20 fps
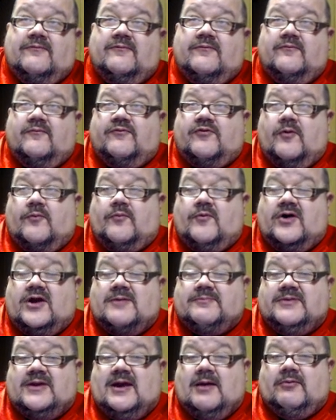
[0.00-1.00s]
from what I've
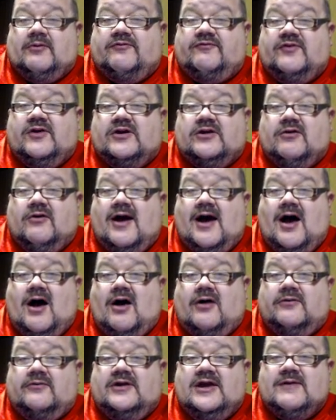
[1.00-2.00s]
been able to figure
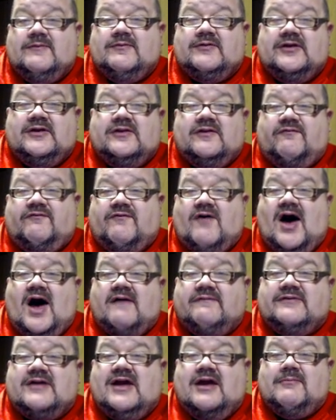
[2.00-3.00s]
out, even in the
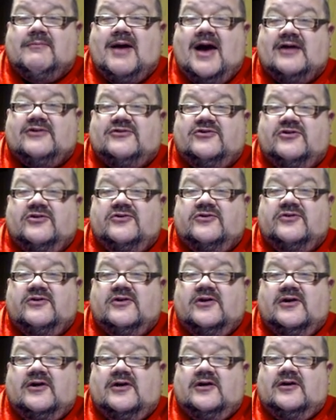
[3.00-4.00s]
five day matches,
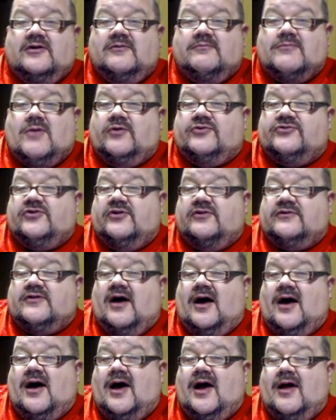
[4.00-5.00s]
most of the
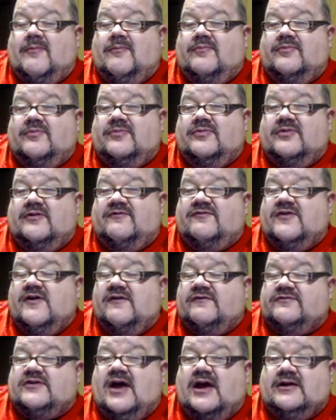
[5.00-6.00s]
time the
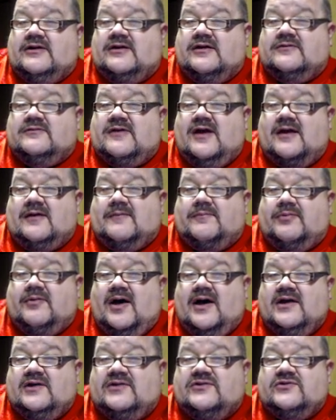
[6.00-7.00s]
fifth day didn't take
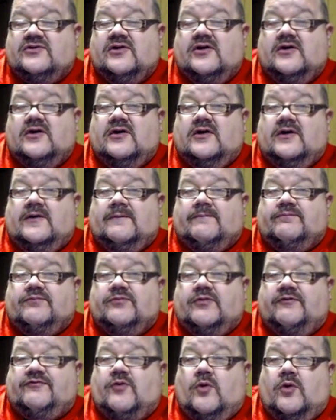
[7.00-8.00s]
place. The
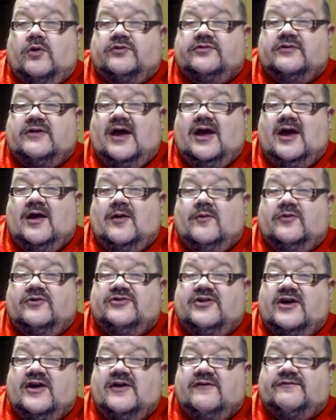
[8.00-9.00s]
fourth day was
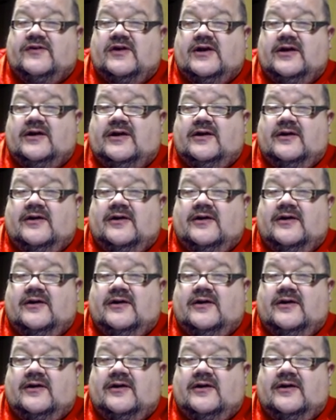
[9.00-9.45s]
iffy,